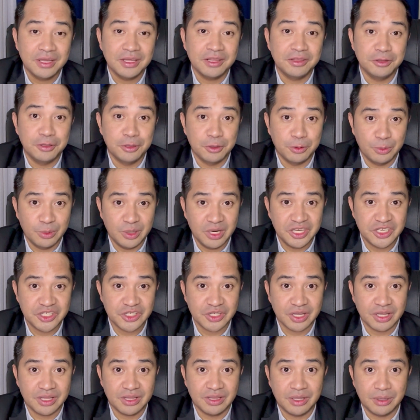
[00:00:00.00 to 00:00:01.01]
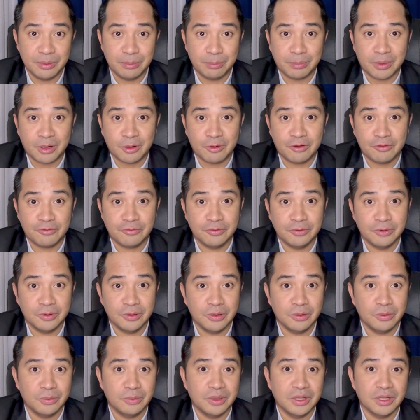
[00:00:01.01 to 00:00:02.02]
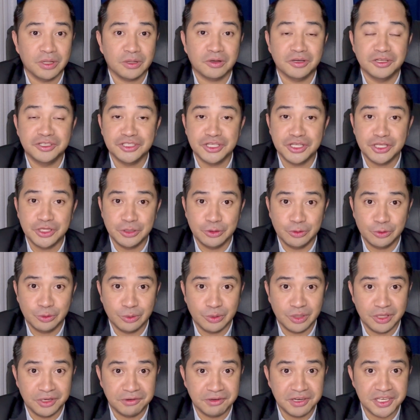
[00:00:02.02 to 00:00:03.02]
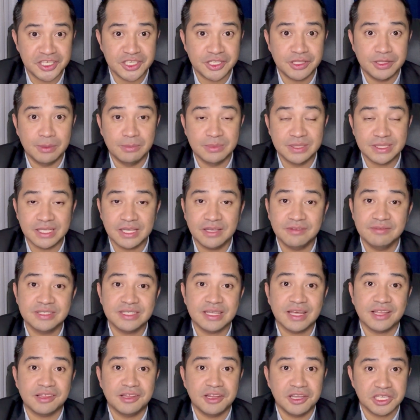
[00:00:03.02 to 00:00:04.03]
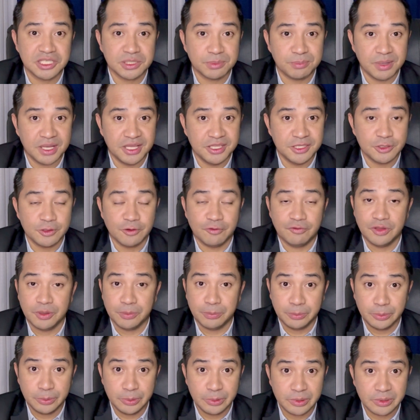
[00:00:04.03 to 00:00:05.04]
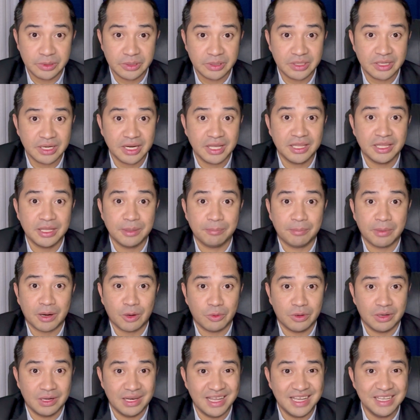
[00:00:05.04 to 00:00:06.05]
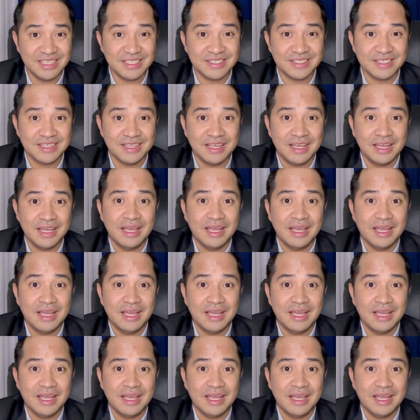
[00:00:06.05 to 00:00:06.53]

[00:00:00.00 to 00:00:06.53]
The rich and the powerful will continue to enrich themselves at the expense of the poor and the powerless,